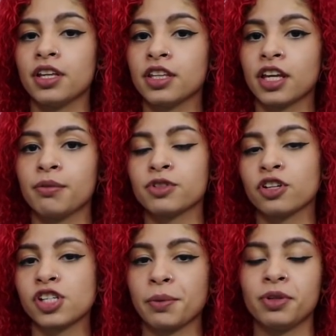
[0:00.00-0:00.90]
In the game, it's
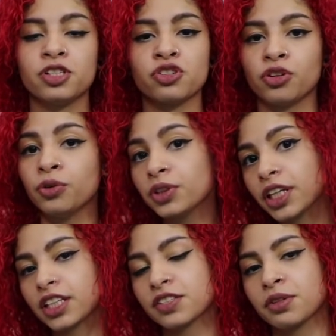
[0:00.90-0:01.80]
all Japanese. You can only
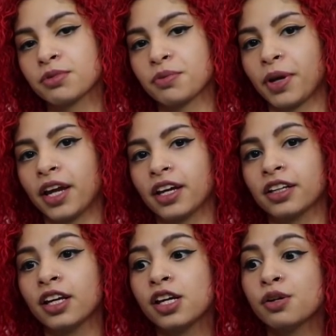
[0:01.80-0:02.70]
get this from Japan,